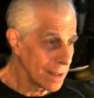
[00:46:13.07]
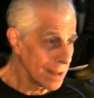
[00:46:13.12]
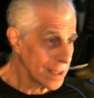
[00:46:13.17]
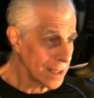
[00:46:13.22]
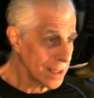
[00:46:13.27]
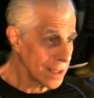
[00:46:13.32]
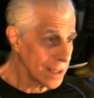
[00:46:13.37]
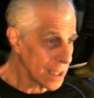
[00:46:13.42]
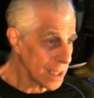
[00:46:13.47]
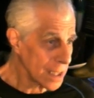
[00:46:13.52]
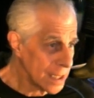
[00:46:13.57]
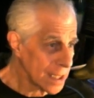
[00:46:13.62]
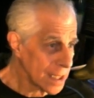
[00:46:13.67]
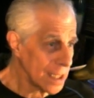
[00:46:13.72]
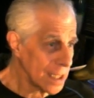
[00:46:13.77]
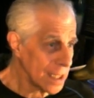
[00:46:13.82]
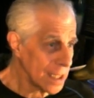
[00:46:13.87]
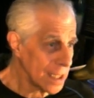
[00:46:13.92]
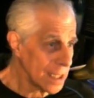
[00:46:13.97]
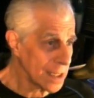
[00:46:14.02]

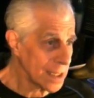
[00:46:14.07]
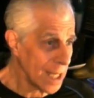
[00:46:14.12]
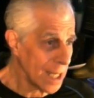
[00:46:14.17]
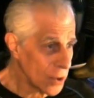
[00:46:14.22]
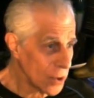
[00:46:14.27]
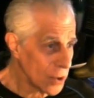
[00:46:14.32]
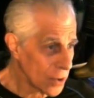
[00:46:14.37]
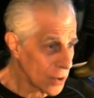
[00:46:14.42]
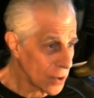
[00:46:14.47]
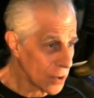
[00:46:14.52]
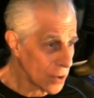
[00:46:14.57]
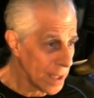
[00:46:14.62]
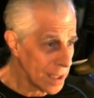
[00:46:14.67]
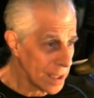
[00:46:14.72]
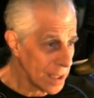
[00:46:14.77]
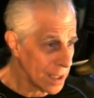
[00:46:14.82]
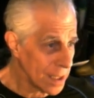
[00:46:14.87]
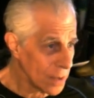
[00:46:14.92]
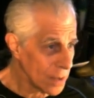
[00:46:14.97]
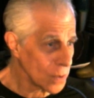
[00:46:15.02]
Zelensky is not
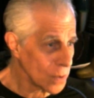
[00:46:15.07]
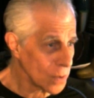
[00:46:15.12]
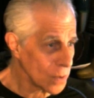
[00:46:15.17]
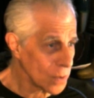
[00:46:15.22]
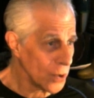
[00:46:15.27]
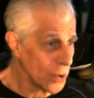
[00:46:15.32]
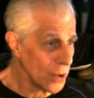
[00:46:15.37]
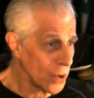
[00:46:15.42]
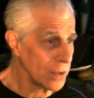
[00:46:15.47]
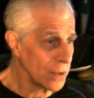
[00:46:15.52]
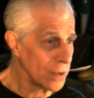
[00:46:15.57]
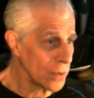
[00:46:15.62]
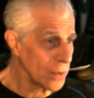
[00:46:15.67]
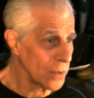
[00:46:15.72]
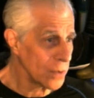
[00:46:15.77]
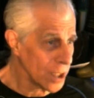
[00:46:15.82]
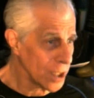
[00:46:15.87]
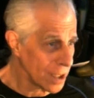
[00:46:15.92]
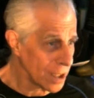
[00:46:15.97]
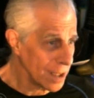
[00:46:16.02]
Ukrainian. He was born in
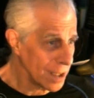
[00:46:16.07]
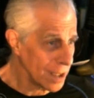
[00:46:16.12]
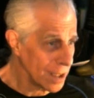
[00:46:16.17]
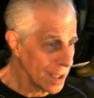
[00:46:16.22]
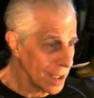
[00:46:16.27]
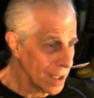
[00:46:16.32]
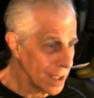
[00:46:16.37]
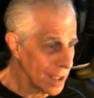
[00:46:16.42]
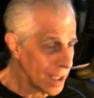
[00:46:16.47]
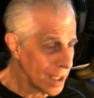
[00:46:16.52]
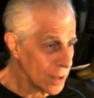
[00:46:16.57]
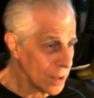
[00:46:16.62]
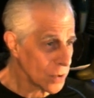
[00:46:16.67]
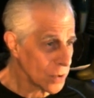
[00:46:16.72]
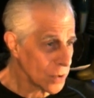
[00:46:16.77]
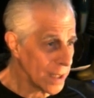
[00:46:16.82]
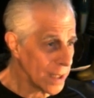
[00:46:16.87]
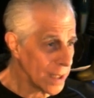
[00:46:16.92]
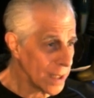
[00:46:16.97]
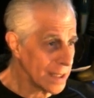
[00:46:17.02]
Russia and he was
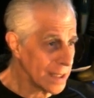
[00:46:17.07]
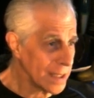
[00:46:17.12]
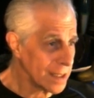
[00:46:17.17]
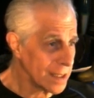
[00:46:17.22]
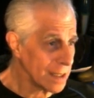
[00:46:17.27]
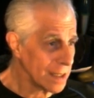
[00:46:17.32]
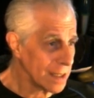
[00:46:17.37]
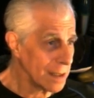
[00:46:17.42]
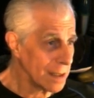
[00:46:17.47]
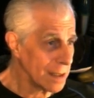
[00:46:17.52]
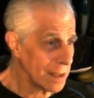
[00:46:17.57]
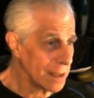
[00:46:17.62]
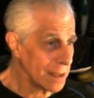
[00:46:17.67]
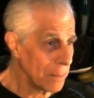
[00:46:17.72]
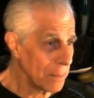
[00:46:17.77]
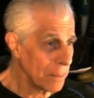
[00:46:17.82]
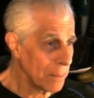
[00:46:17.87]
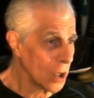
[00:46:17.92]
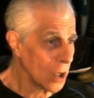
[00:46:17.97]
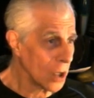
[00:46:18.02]
raised in
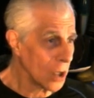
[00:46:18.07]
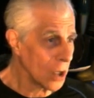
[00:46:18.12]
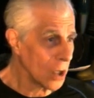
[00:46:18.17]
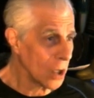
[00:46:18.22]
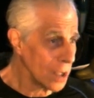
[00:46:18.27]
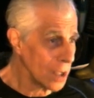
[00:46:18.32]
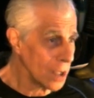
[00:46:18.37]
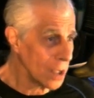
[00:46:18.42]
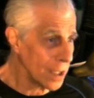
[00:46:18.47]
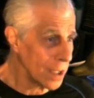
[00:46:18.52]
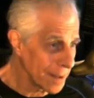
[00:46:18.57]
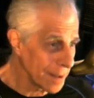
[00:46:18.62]
Mongolia,